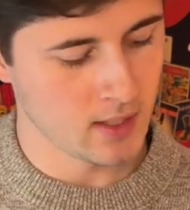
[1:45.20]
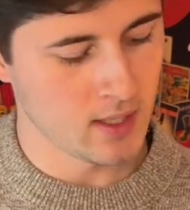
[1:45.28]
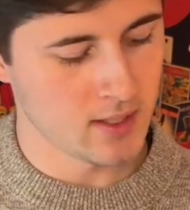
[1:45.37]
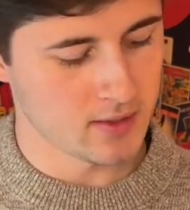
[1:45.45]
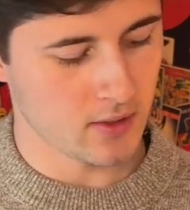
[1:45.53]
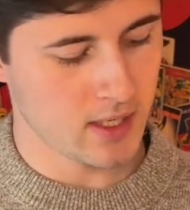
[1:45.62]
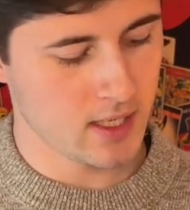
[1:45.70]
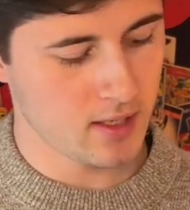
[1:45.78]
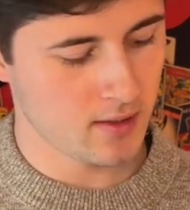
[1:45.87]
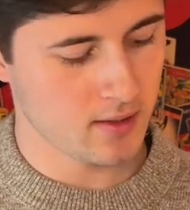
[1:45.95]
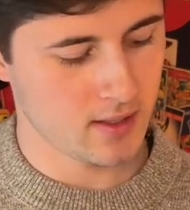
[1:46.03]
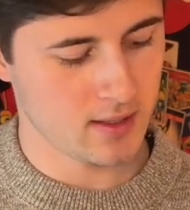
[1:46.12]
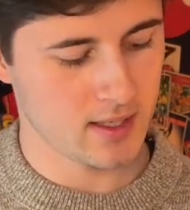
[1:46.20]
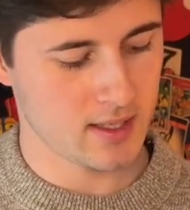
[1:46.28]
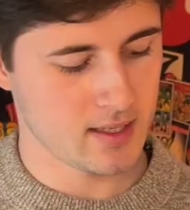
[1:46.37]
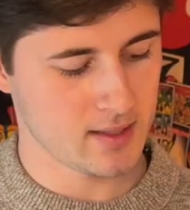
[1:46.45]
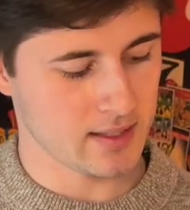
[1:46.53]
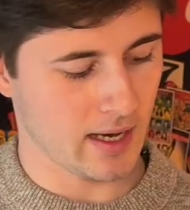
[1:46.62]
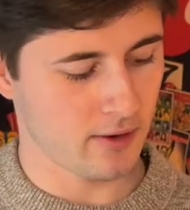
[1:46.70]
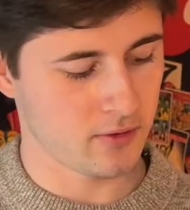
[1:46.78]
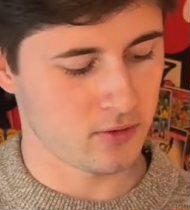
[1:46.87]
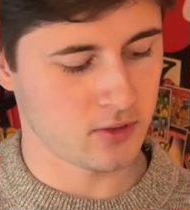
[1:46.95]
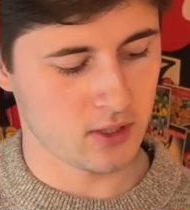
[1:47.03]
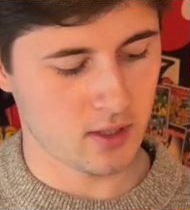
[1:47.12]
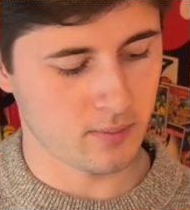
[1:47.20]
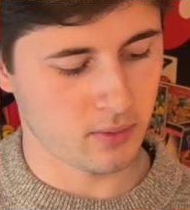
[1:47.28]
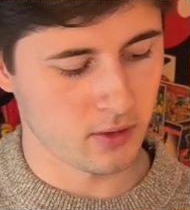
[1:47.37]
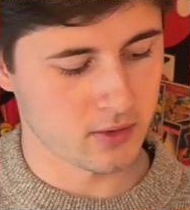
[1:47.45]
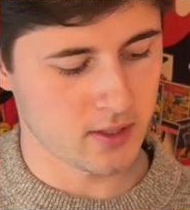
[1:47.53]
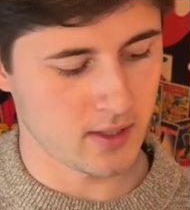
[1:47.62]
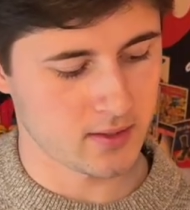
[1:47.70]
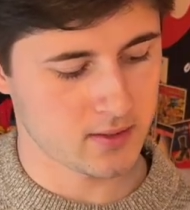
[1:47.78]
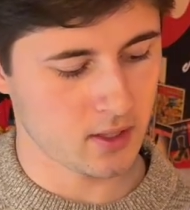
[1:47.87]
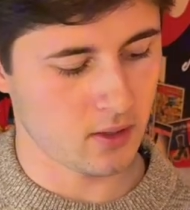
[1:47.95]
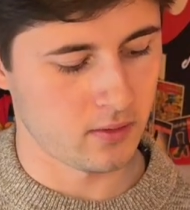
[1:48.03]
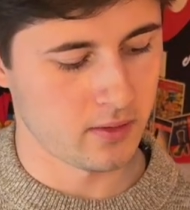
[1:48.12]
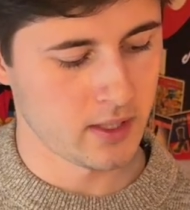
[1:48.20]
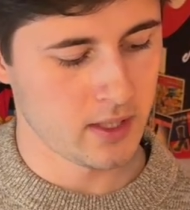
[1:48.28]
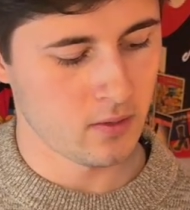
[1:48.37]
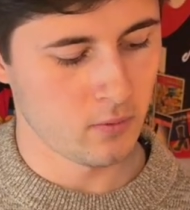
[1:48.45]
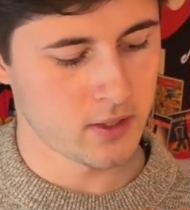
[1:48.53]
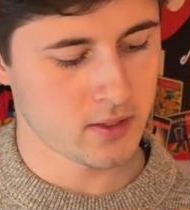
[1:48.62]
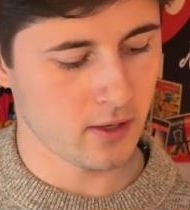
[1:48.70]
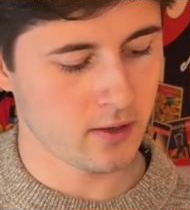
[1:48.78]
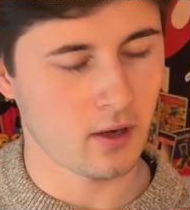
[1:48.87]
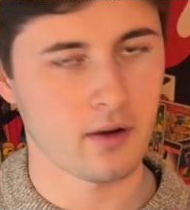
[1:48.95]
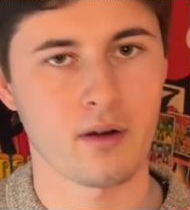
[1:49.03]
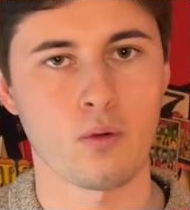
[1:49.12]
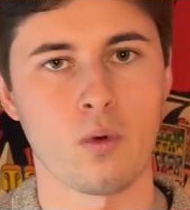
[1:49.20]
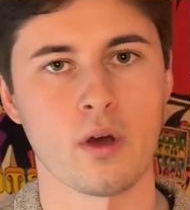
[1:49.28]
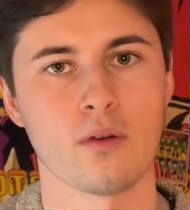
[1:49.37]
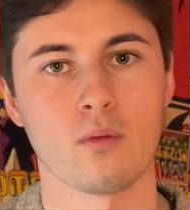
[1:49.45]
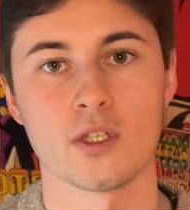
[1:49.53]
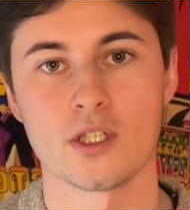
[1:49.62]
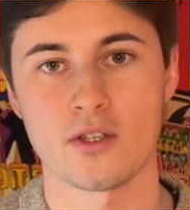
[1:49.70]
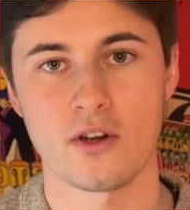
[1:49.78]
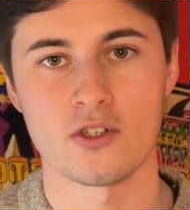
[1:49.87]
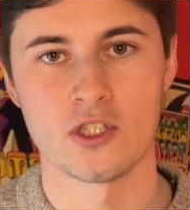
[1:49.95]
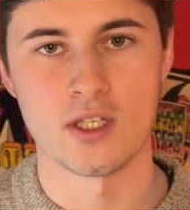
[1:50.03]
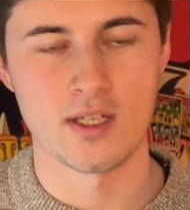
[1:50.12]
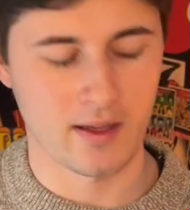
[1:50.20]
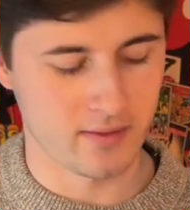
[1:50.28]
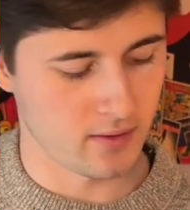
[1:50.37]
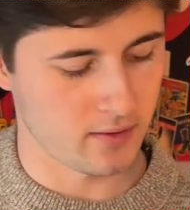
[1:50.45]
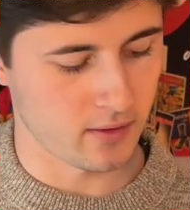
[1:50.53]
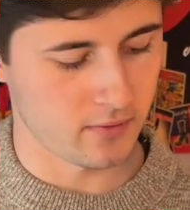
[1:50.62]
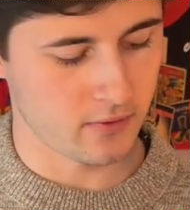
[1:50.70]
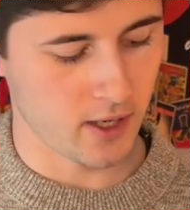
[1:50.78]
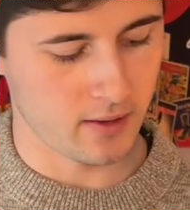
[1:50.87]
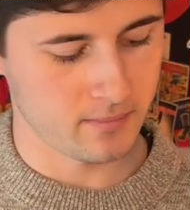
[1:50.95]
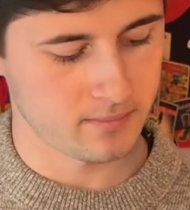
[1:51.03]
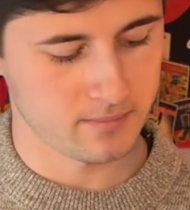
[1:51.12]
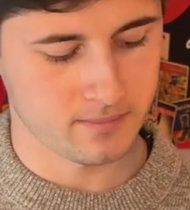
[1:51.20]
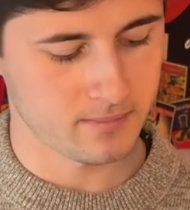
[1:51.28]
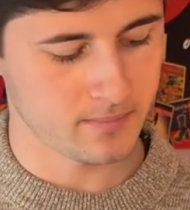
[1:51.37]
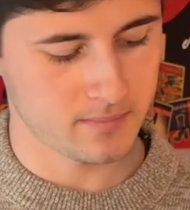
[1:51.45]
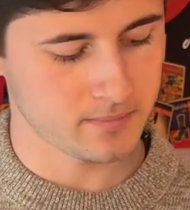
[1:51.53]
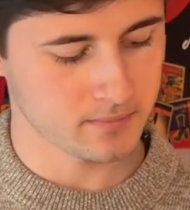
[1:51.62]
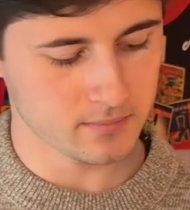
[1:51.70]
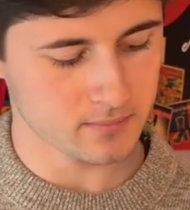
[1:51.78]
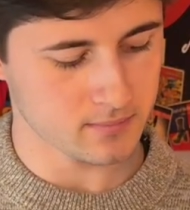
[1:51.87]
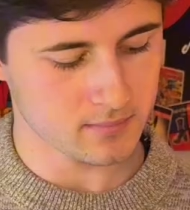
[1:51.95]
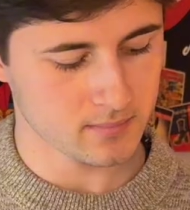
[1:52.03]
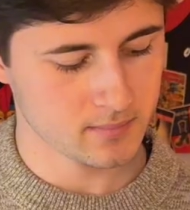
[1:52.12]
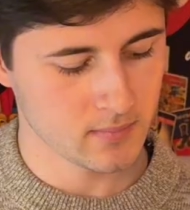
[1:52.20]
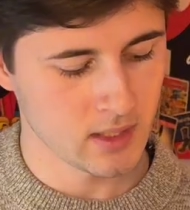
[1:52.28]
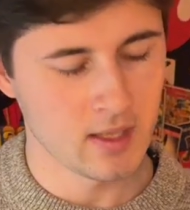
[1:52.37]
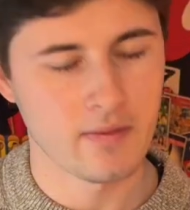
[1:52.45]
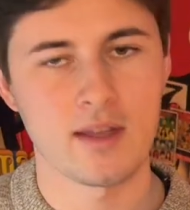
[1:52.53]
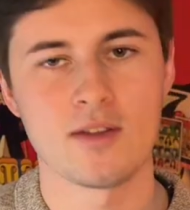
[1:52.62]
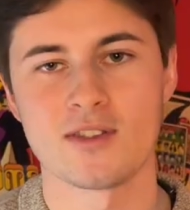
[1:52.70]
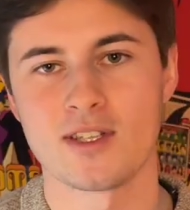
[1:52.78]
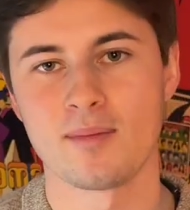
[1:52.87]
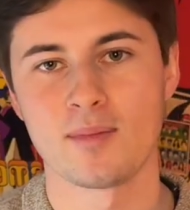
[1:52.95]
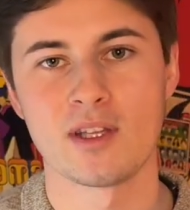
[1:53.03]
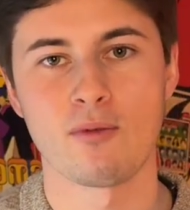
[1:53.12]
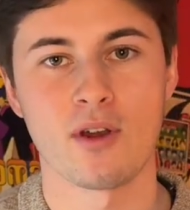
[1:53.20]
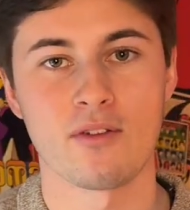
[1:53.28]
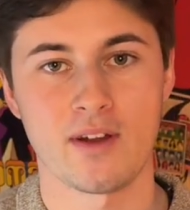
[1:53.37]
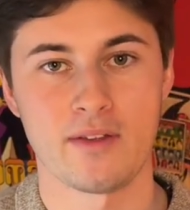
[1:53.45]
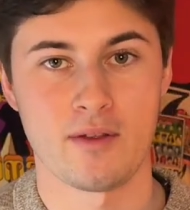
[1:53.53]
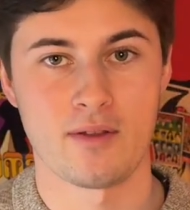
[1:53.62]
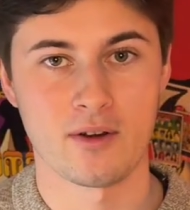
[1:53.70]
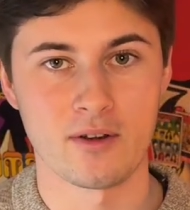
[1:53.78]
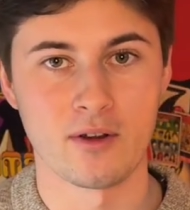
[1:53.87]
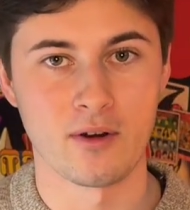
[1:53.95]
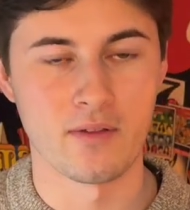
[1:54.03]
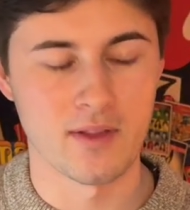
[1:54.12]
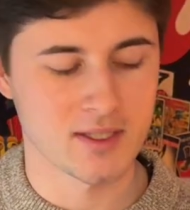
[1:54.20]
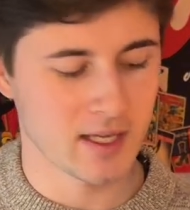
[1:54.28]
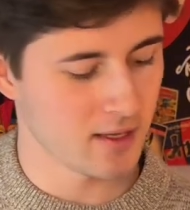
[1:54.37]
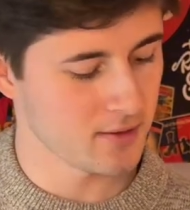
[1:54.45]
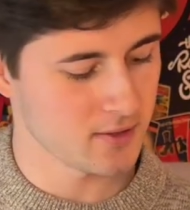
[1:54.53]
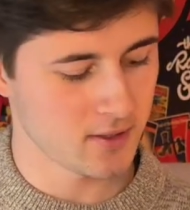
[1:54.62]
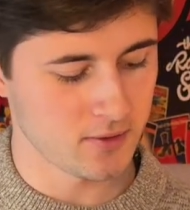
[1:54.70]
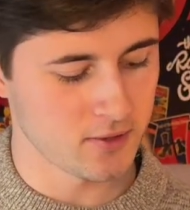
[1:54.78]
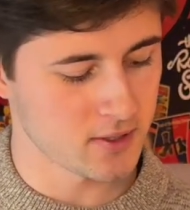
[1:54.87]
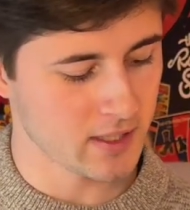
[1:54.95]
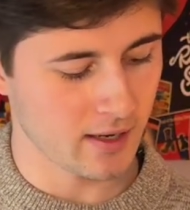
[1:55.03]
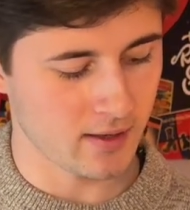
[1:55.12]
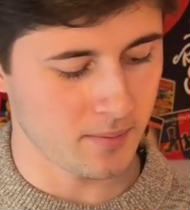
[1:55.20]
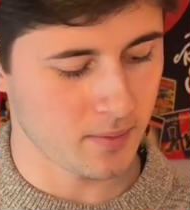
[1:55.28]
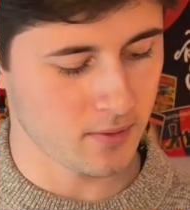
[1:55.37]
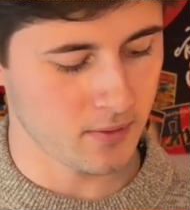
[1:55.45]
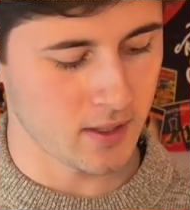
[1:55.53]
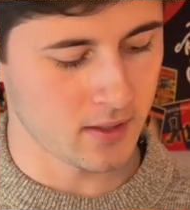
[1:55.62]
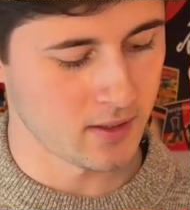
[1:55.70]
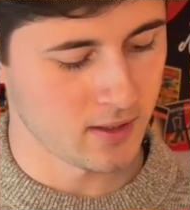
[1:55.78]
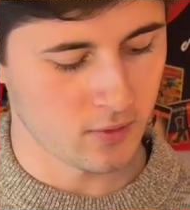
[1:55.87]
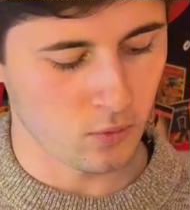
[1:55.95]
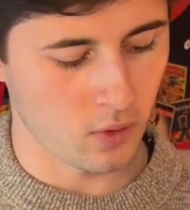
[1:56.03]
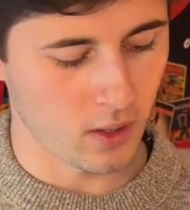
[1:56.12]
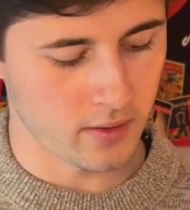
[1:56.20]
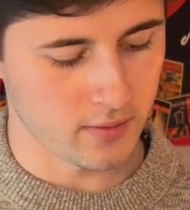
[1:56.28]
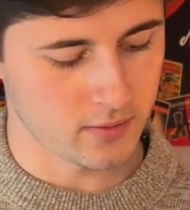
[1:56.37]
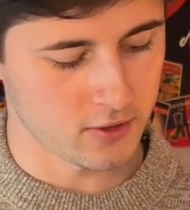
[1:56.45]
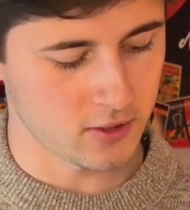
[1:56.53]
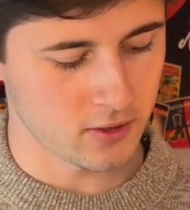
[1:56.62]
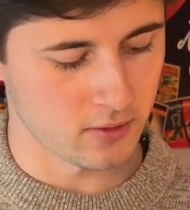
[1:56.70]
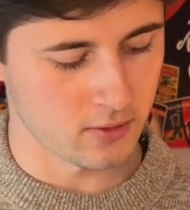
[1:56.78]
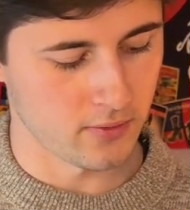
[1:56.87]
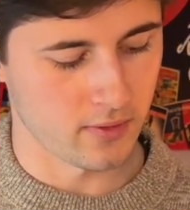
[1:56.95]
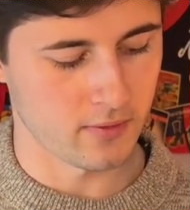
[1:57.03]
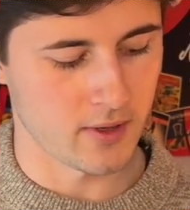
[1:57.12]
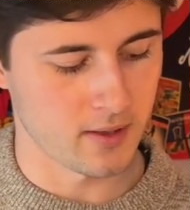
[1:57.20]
So here is how you should approach this. So we start on our 1, which is our G at the 3rd fret. Then you simply want to find the 3rd note of the scale, so you just count up 3. 1, 2, 3.